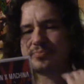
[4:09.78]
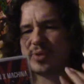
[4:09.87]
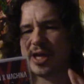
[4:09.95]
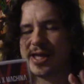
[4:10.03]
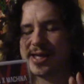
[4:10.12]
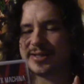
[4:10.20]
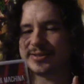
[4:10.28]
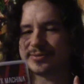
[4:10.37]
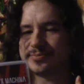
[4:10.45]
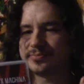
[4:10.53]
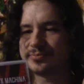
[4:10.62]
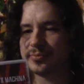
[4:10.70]
And,
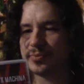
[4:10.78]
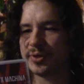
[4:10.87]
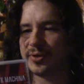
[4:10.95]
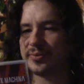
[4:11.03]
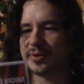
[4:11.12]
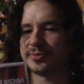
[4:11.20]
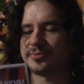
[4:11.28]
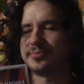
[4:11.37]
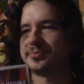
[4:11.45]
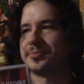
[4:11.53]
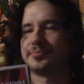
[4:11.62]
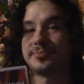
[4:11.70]
well,
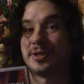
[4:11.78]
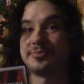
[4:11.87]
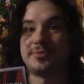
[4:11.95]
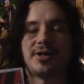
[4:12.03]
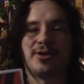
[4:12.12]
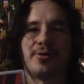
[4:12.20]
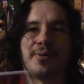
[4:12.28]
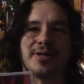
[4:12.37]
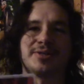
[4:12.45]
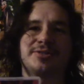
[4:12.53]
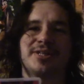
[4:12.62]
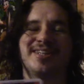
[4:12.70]
I don't know what
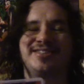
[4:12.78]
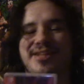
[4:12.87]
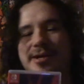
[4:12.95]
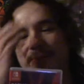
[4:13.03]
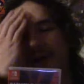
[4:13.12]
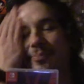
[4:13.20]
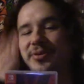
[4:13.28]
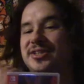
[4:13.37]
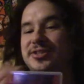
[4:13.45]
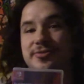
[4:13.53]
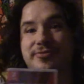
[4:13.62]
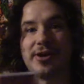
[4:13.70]
else I can say about it, but
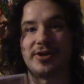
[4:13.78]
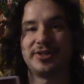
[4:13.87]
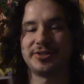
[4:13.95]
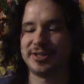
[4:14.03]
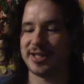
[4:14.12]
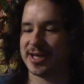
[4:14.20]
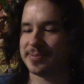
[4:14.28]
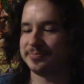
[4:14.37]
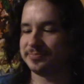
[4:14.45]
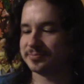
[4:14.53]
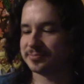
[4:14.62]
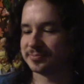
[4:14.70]
it's a very good game.
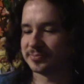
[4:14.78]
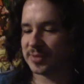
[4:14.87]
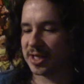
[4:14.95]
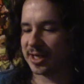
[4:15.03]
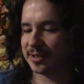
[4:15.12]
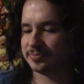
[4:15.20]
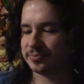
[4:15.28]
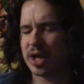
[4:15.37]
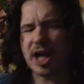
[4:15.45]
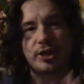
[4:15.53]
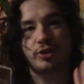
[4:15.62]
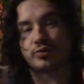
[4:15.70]

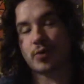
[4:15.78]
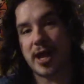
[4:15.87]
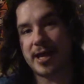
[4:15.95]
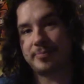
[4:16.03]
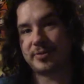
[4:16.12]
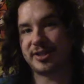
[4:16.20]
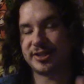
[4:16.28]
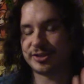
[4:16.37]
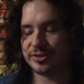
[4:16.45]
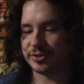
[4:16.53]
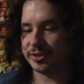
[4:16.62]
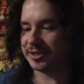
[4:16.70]
Not great, but it is
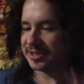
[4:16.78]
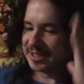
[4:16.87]
good.